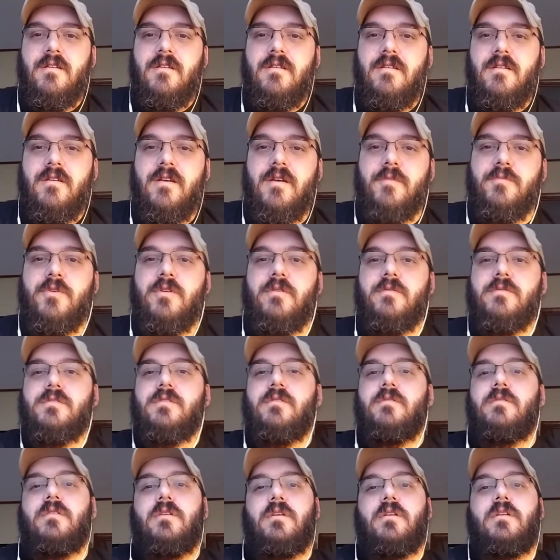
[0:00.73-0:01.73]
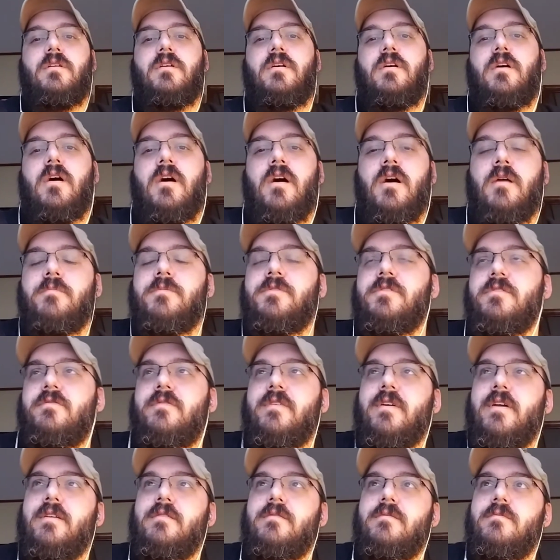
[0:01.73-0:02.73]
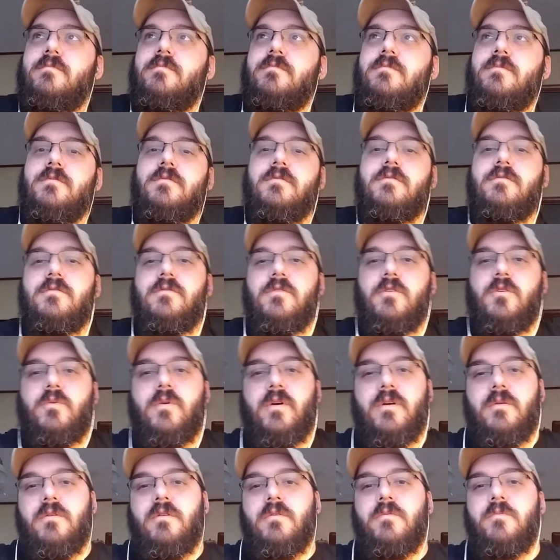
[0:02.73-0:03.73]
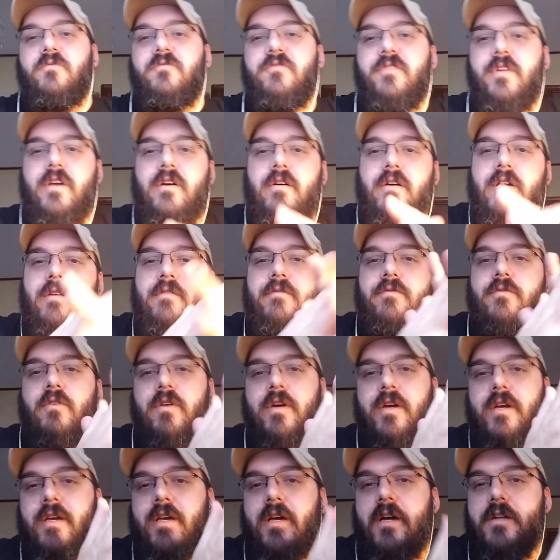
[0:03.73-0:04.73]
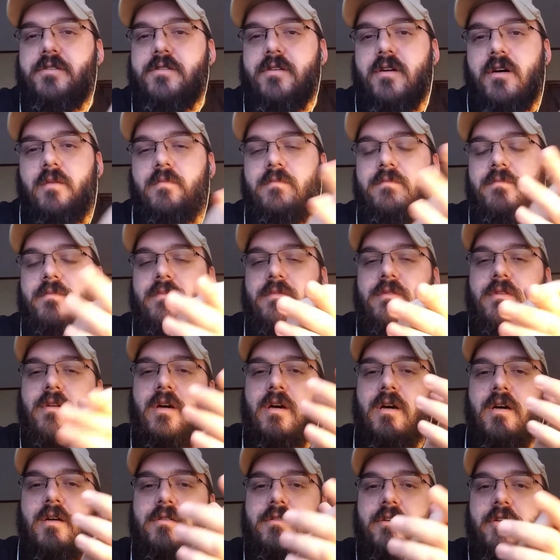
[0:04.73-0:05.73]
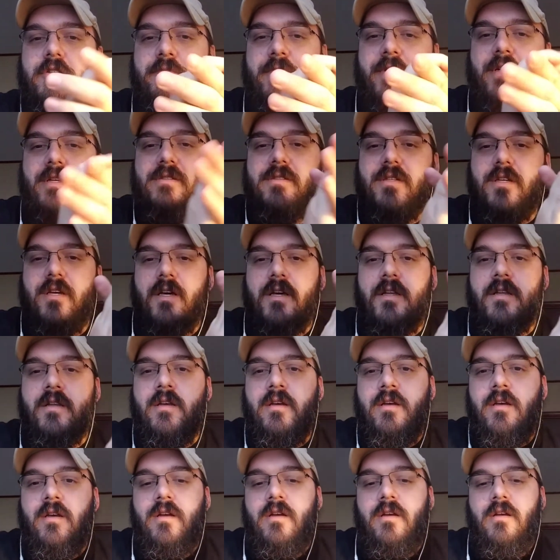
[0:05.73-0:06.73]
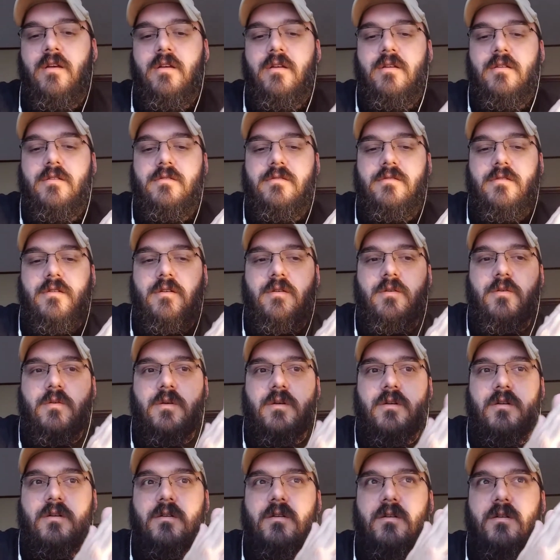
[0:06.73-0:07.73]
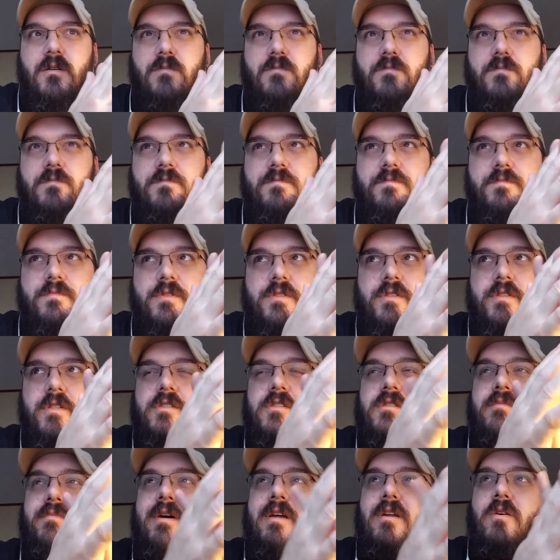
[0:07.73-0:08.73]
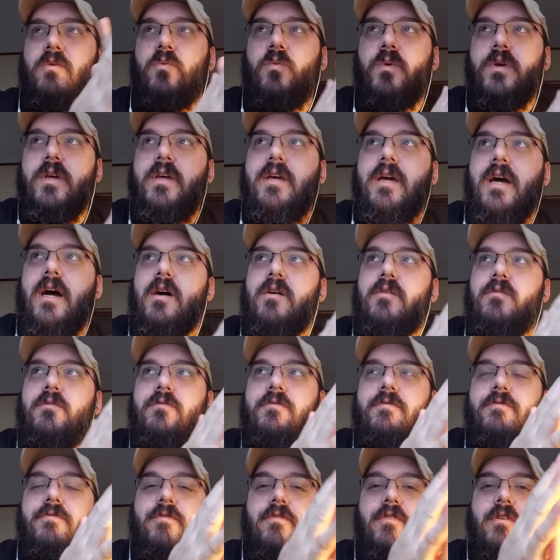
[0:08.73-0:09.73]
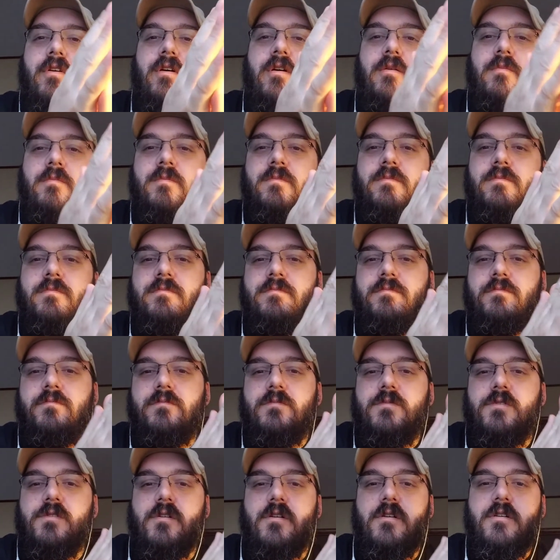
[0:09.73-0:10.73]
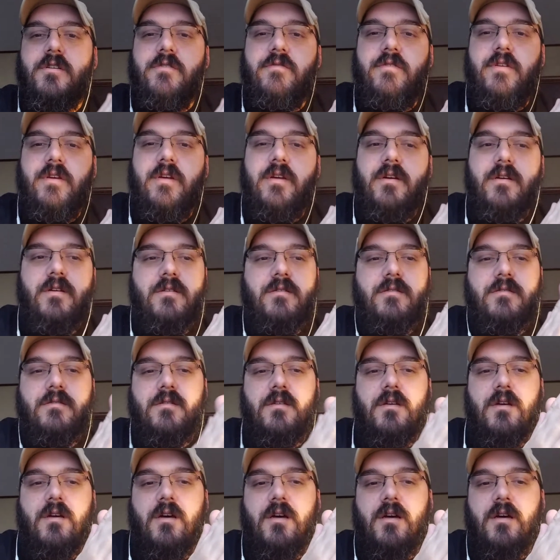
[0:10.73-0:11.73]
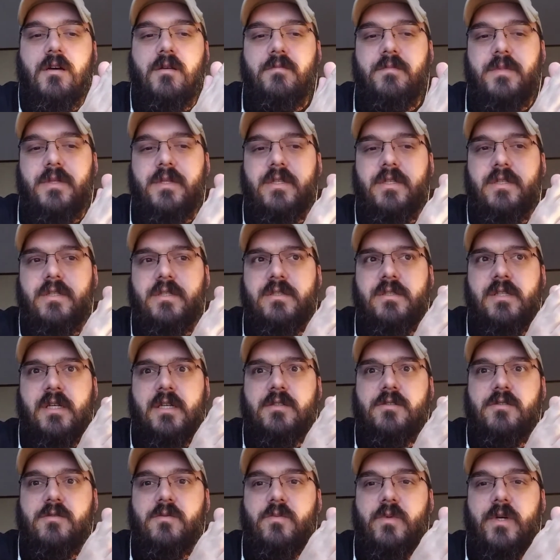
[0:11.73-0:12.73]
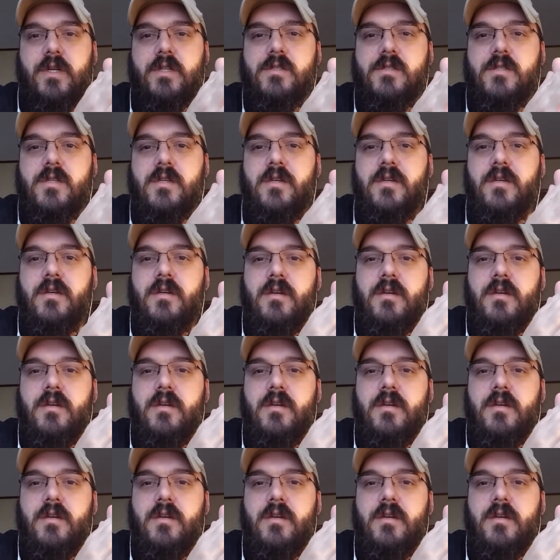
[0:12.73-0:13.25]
Hey bro, what's going on? Just gonna do a quick little video here for you, catch up and touch base again. So we're just about a week out from surgery here. Be next Wednesday.